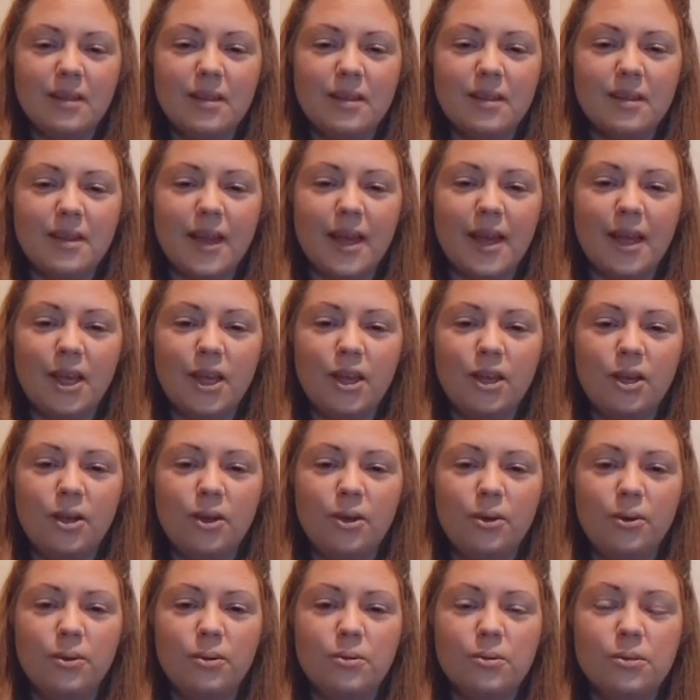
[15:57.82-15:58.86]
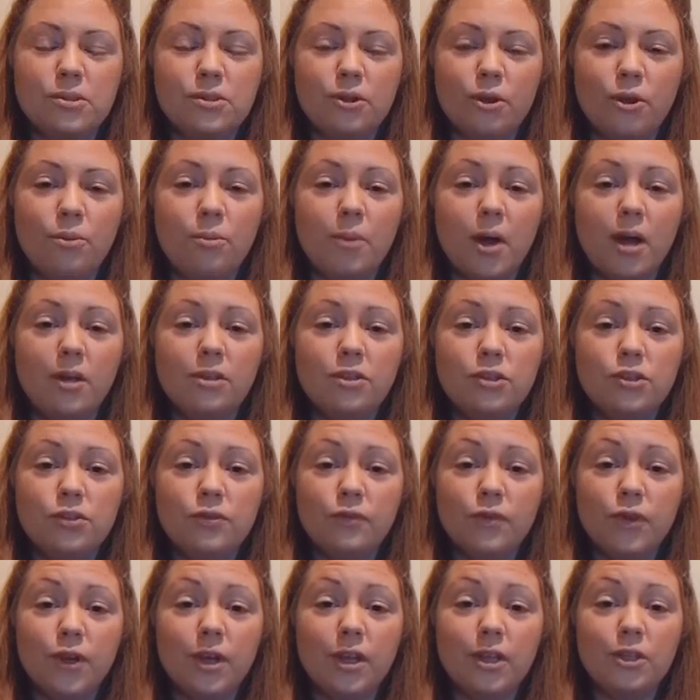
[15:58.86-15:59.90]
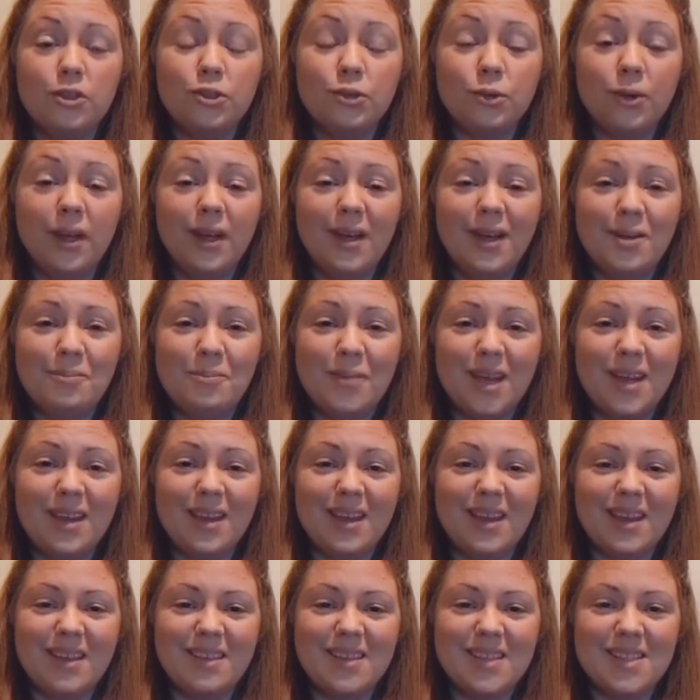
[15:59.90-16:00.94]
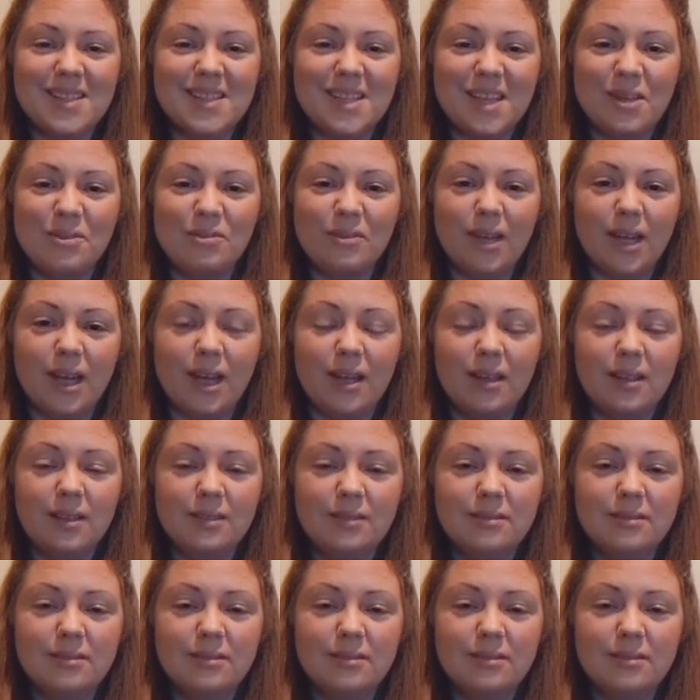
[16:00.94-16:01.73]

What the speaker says: Thank you so much for joining me here this evening.